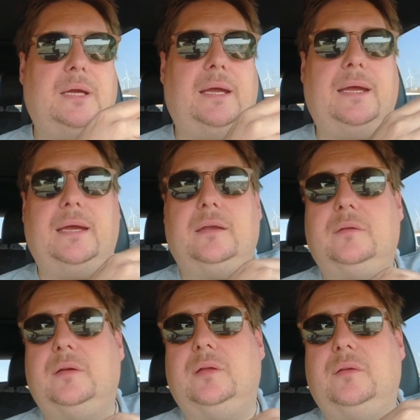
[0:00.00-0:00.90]
And
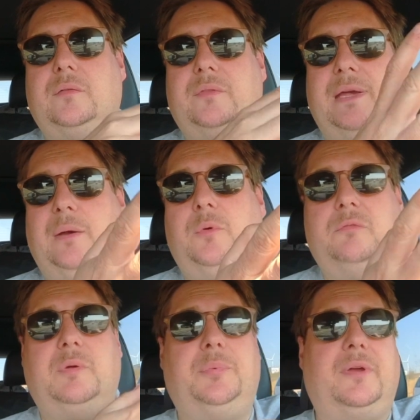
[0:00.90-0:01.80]
that
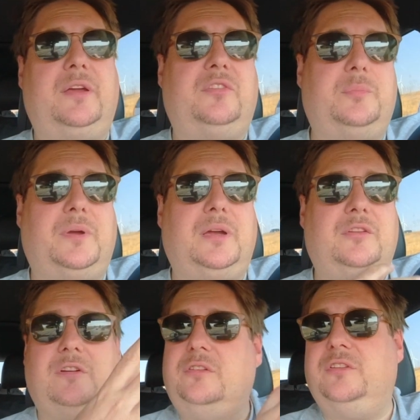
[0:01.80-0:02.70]
will replace my
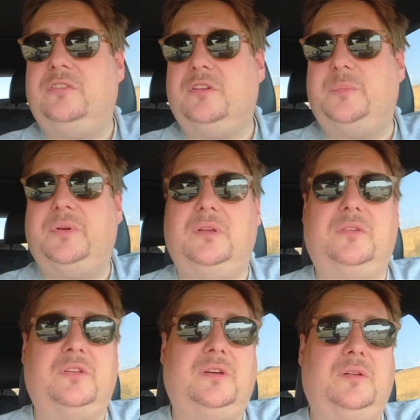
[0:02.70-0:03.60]
charging stop
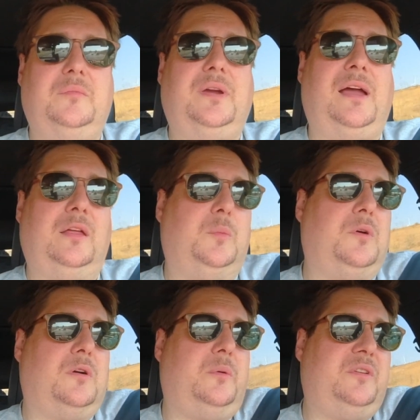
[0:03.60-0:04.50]
at Alum
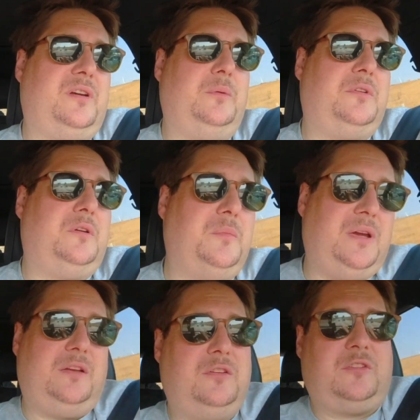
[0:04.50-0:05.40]
Rock, which I was going to
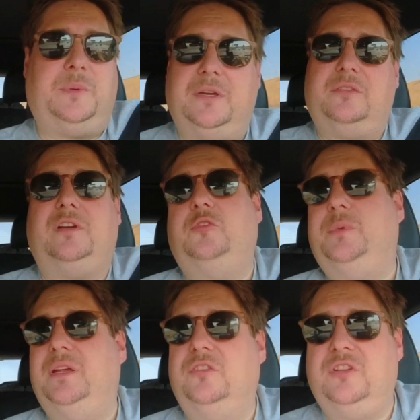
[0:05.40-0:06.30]
make just because I was
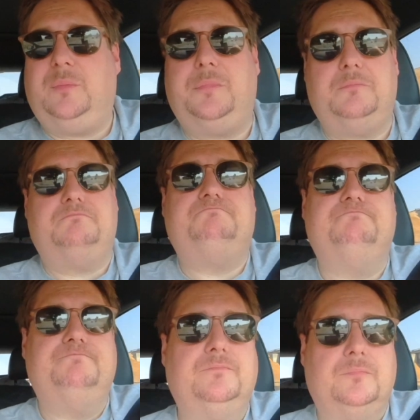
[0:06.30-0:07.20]
being cheap.
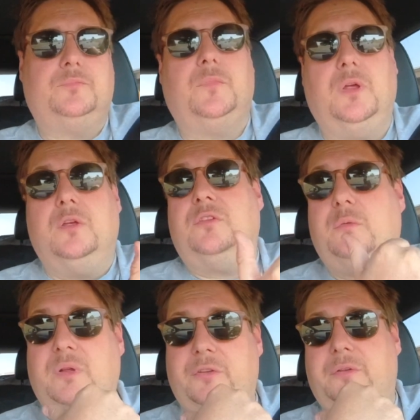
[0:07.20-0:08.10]

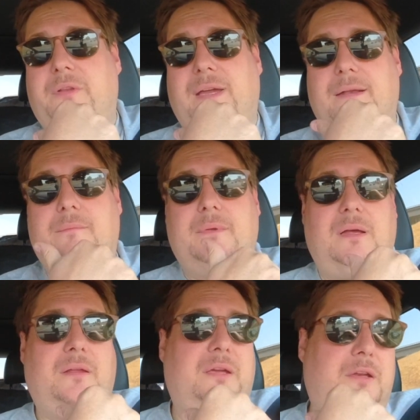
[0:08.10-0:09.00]
So we'll do that.
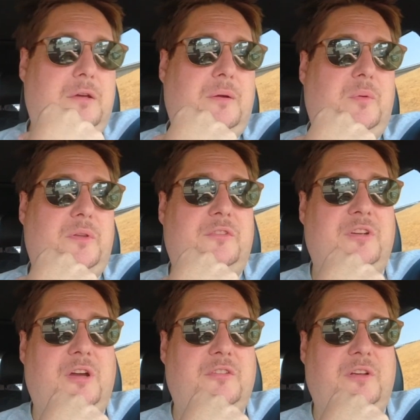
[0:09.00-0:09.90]
I'll let you know what the
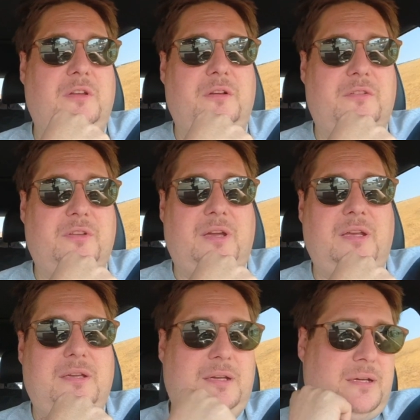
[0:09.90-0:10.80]
charging looks
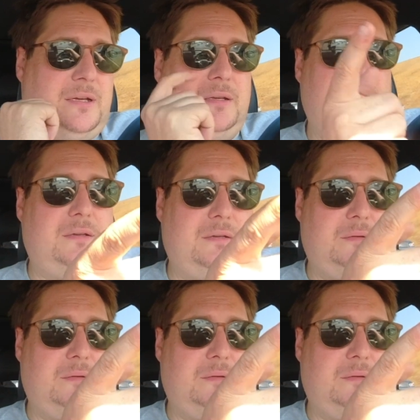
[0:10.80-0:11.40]
like, and